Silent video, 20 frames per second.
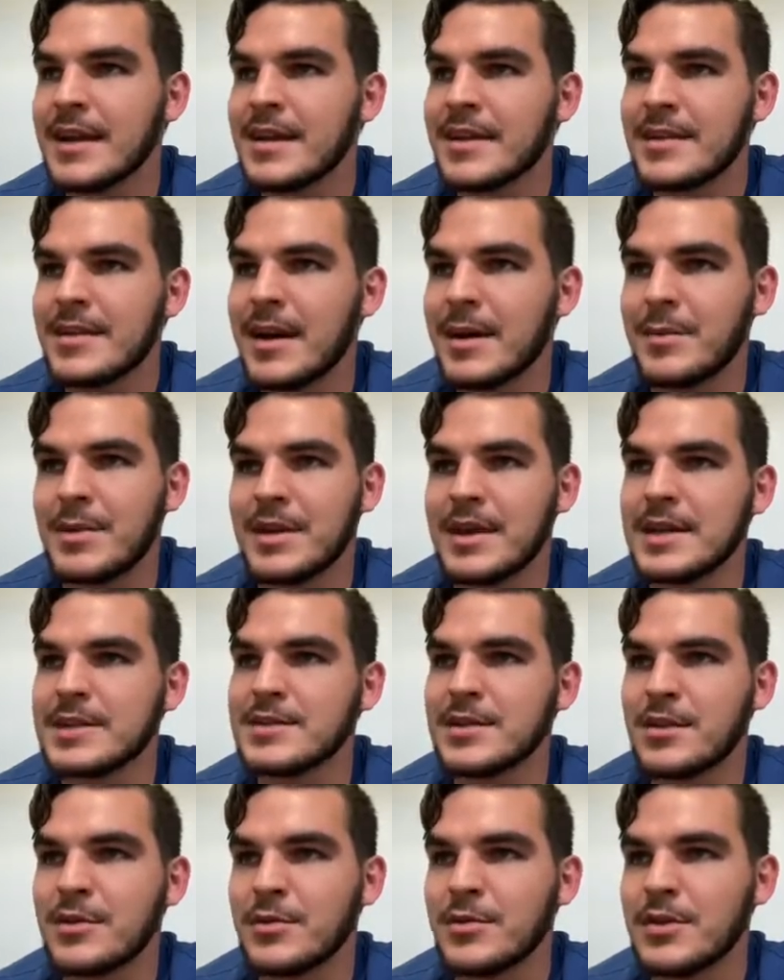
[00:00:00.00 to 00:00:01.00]
I mean, that's
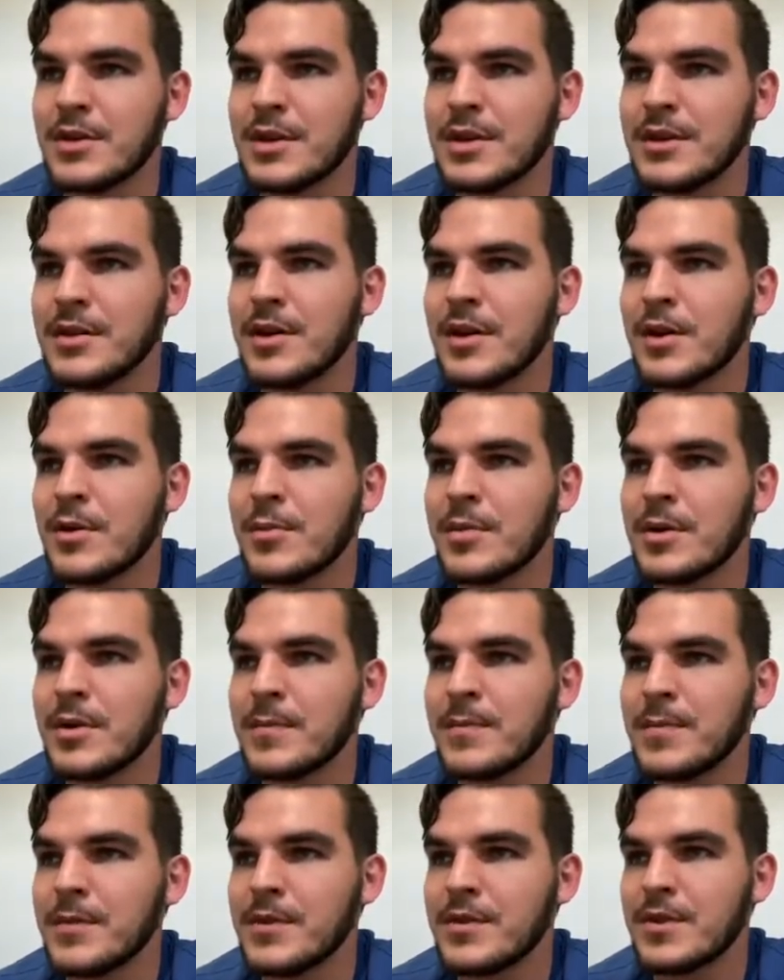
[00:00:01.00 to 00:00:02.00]
all really dope.
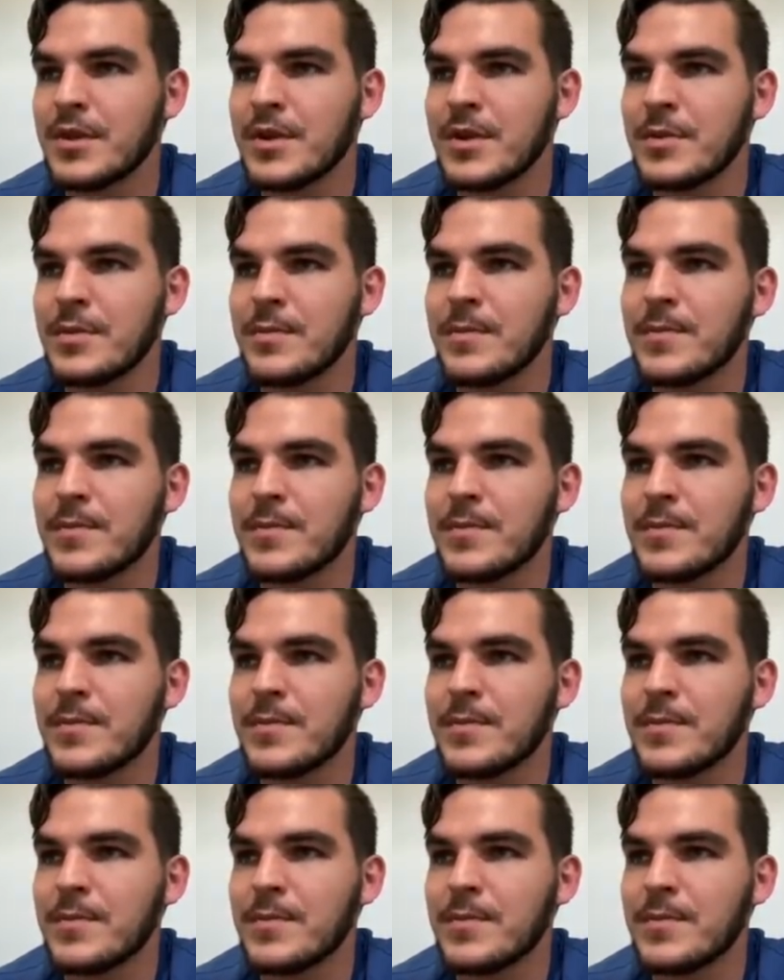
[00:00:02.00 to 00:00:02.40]
So